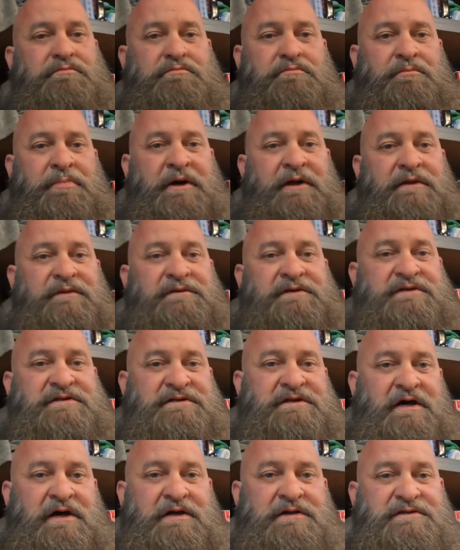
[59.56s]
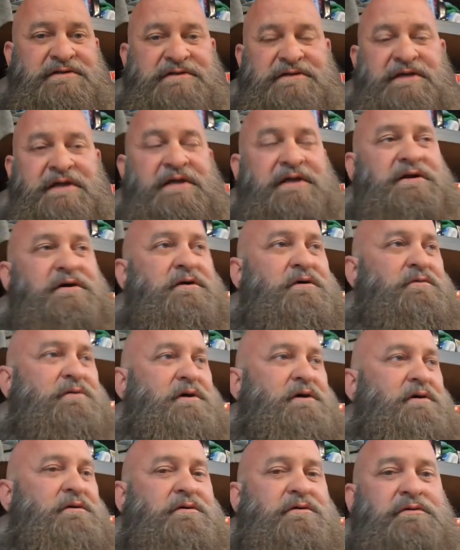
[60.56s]
But the stock seat on
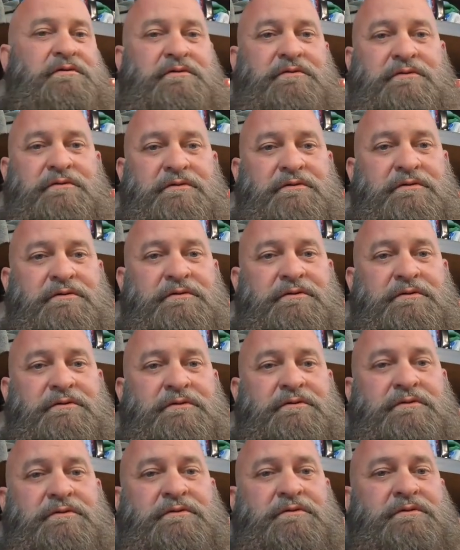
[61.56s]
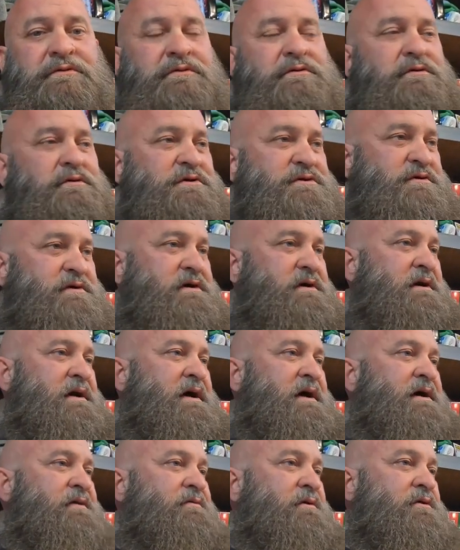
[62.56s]
a street
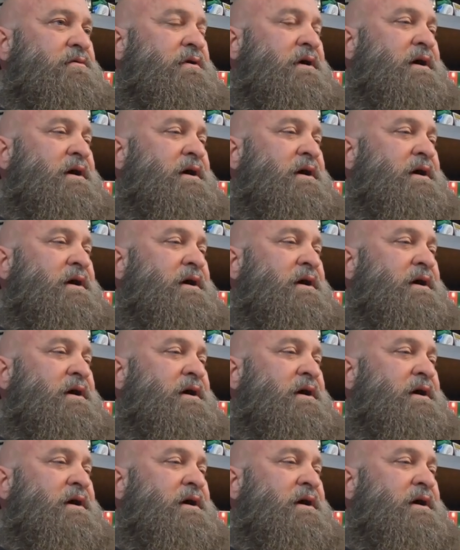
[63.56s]
glide, road